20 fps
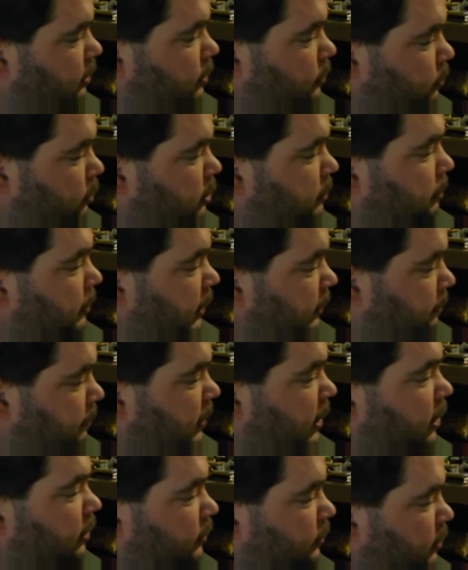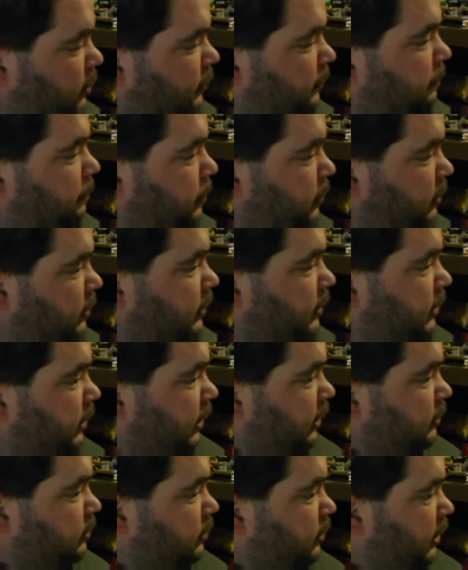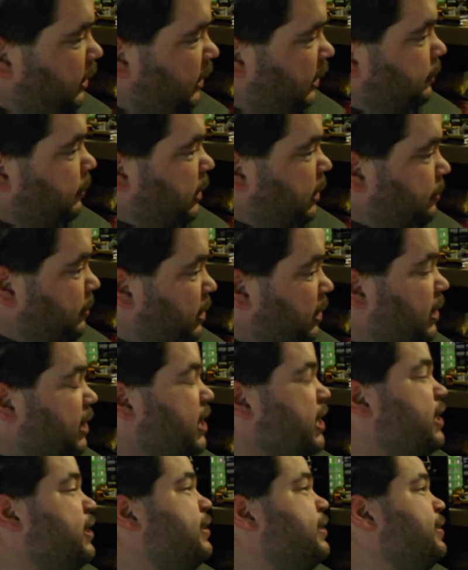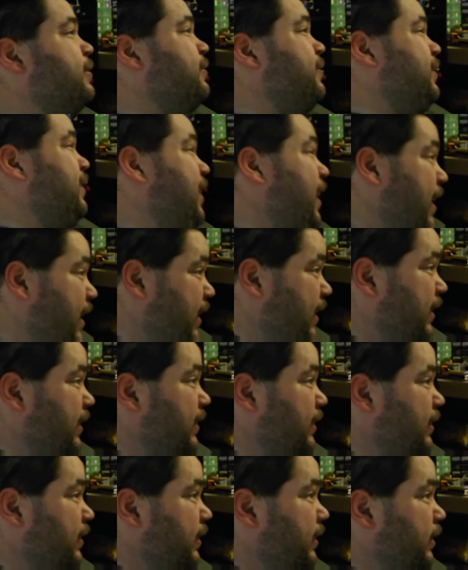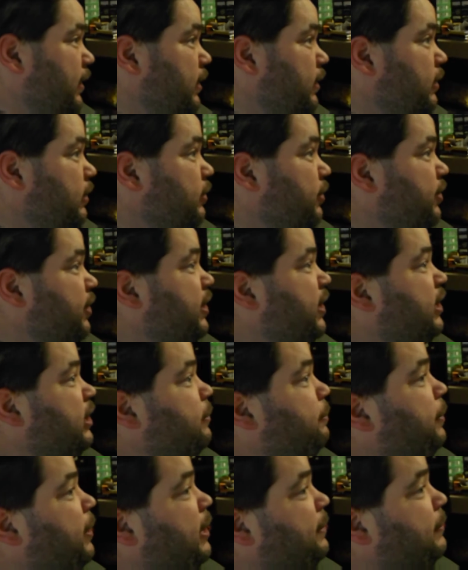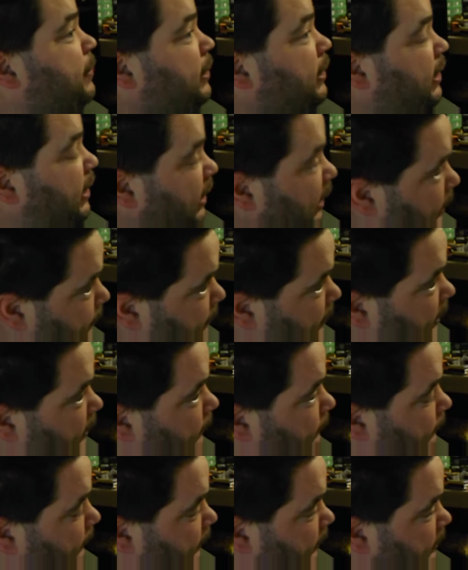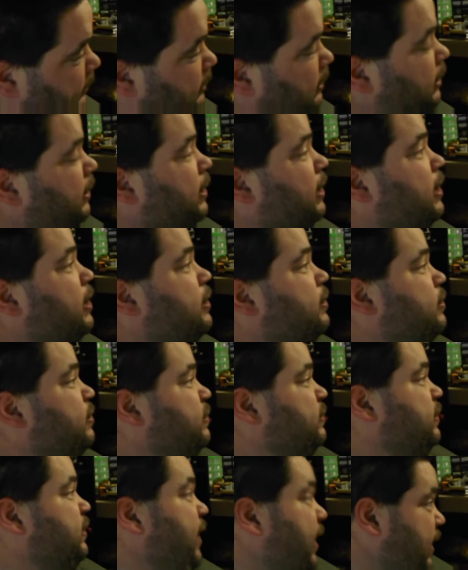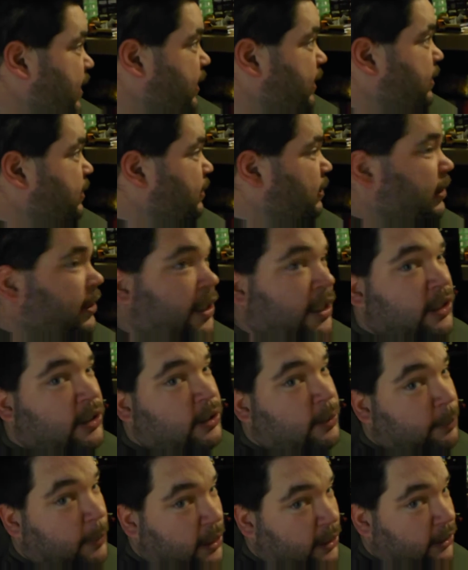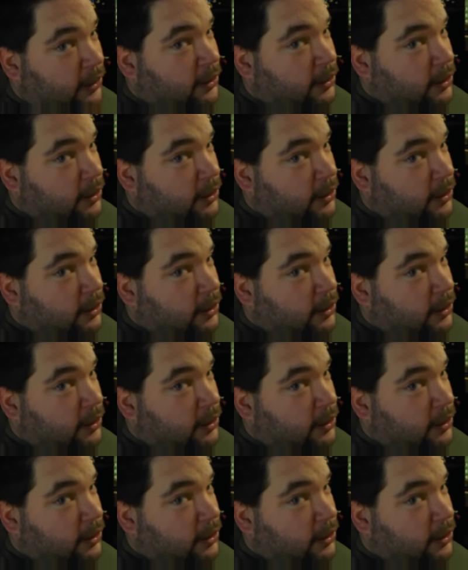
would be better off putting things on eBay, but I can't do that because I need to pay my eBay fees, and I can't do that till I get some money.